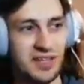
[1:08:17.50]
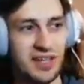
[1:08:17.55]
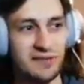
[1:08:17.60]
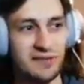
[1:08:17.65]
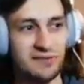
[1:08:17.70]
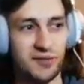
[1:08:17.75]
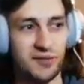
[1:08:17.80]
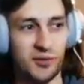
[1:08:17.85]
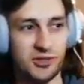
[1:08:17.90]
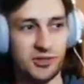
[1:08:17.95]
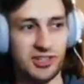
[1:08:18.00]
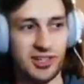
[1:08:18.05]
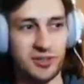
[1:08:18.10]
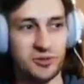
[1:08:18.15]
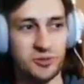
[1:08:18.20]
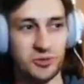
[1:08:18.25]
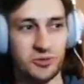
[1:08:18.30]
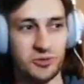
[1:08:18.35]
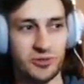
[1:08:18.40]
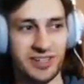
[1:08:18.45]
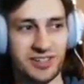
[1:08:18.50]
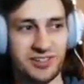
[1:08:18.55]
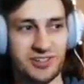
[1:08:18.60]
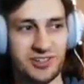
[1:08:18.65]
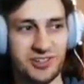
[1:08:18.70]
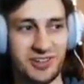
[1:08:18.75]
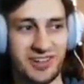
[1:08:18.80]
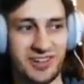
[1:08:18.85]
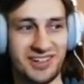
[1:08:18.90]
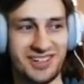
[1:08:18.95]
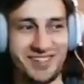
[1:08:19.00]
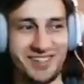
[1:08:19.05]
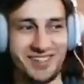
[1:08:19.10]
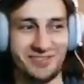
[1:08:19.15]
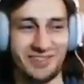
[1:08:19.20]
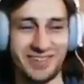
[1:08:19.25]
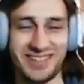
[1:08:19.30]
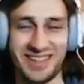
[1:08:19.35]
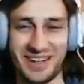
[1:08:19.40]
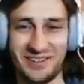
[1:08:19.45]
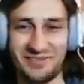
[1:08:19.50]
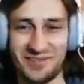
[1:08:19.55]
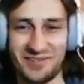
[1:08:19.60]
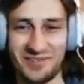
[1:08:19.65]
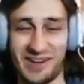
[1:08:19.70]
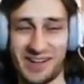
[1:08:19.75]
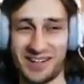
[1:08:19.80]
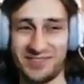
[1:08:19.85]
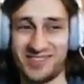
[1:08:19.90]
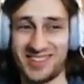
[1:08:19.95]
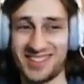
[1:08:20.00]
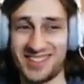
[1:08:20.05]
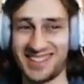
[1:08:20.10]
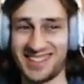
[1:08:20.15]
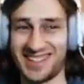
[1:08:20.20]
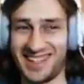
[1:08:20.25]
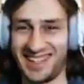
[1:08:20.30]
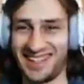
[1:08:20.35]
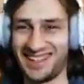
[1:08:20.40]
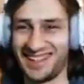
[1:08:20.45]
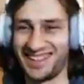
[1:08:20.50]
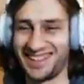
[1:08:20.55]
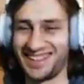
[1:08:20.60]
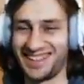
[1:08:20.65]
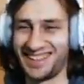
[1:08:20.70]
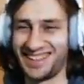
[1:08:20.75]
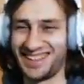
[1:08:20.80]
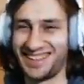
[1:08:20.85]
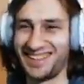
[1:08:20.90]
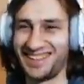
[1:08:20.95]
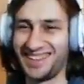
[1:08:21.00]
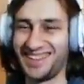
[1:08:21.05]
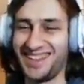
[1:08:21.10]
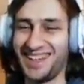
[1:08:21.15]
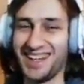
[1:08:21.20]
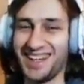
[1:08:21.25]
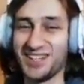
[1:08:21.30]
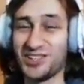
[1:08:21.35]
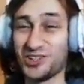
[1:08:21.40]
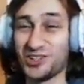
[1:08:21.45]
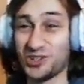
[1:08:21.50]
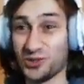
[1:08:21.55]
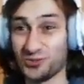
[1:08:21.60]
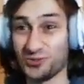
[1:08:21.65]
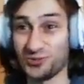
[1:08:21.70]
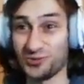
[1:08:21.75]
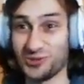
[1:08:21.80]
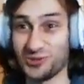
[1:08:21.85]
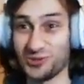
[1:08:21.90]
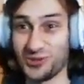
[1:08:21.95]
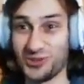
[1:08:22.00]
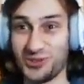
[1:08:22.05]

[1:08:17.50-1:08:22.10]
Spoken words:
4 cycle green, you should retire from any percent. True.